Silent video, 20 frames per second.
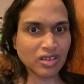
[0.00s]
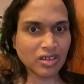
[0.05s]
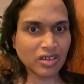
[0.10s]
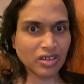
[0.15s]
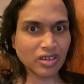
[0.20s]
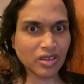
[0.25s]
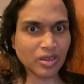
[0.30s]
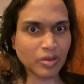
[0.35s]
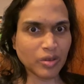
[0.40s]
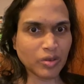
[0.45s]
I
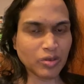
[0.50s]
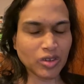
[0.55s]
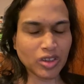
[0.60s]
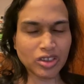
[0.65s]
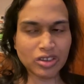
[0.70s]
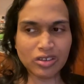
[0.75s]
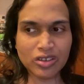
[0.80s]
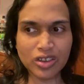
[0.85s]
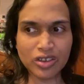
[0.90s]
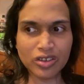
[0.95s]
don't know. Maybe I
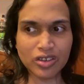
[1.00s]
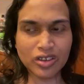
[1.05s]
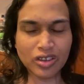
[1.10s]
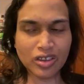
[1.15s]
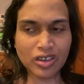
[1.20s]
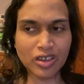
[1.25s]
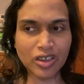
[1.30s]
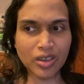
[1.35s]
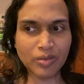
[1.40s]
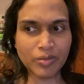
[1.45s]
should just
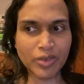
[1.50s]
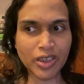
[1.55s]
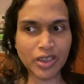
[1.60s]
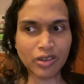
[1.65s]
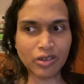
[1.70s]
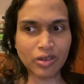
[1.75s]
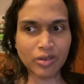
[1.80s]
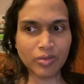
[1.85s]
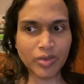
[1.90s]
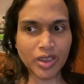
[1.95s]
calm
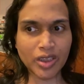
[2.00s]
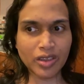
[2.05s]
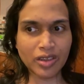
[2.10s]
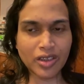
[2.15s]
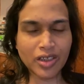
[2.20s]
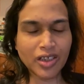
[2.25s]
down a bit.